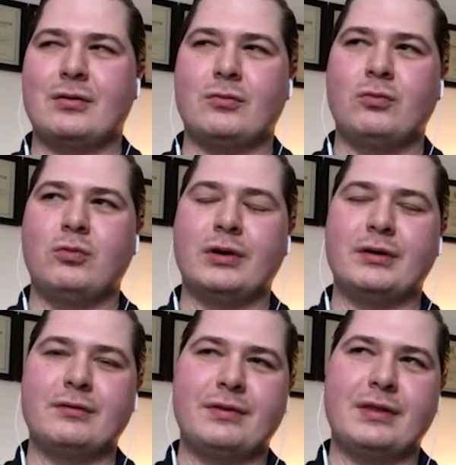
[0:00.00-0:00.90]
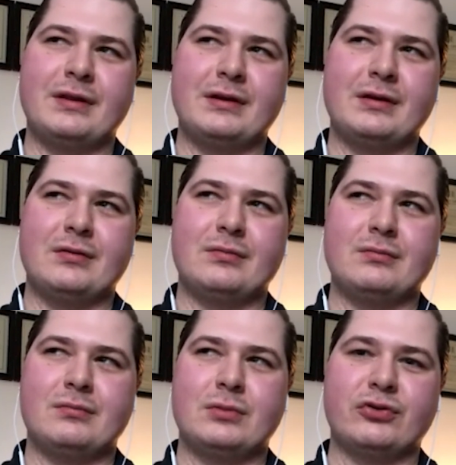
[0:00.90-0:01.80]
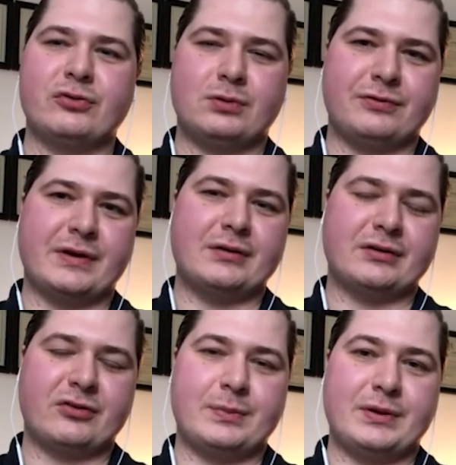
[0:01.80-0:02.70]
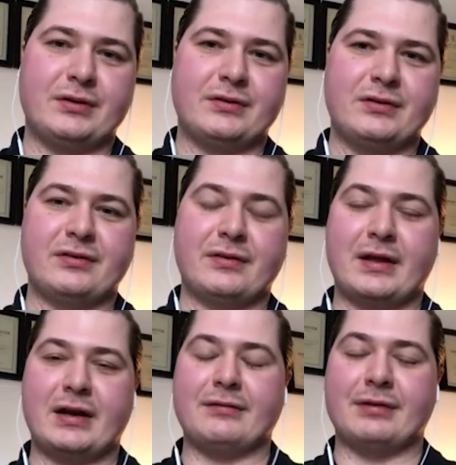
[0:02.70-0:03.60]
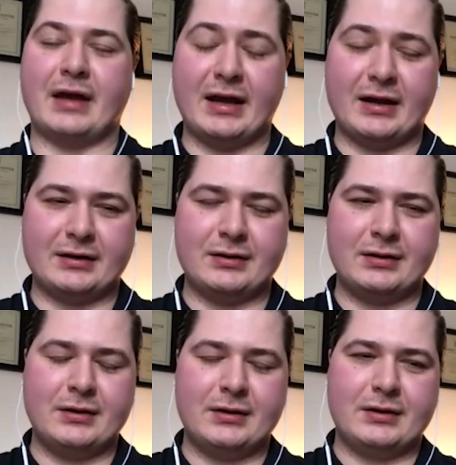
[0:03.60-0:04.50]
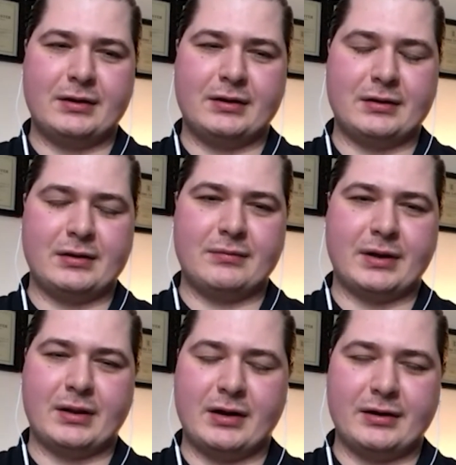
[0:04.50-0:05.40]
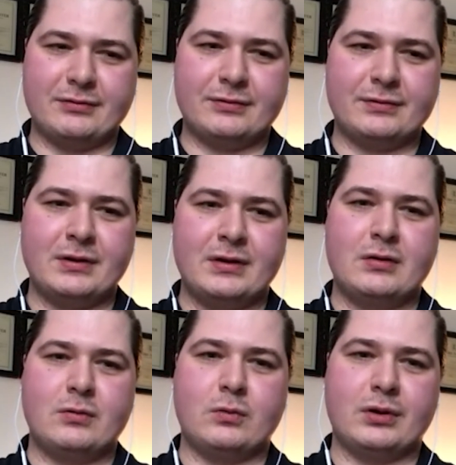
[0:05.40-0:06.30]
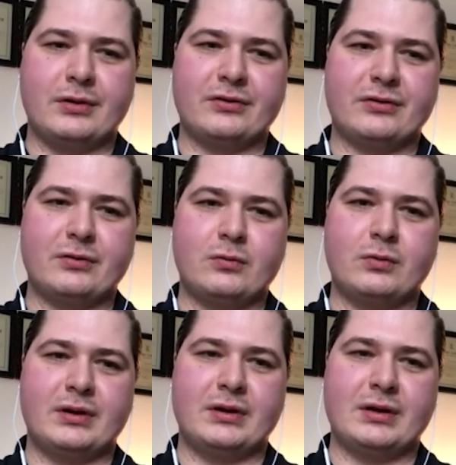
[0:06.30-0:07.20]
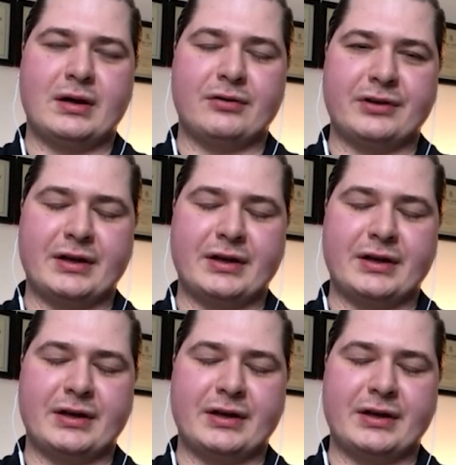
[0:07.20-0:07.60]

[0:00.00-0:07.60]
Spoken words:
one of the most profound experiences that I've had in my life was when I was